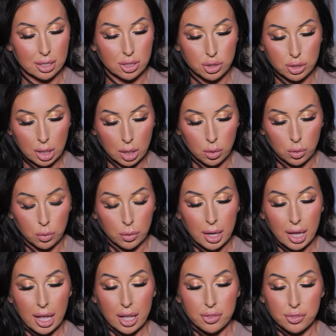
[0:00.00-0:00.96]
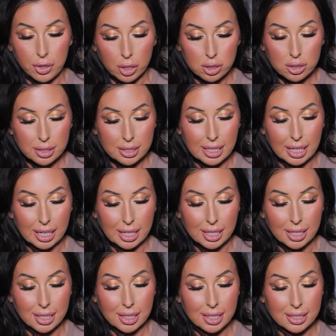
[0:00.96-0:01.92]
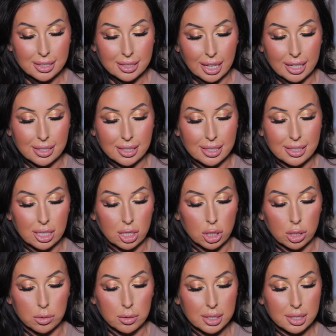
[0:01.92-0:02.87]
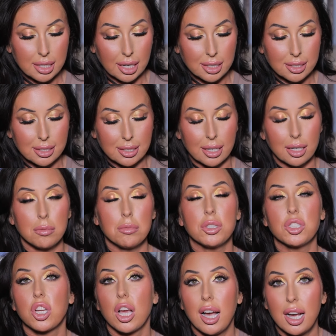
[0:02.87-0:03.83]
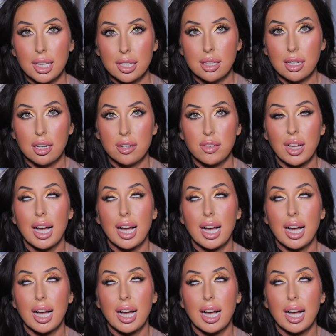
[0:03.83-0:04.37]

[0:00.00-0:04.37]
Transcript: So thirteen says it's a unisex scent, which I love.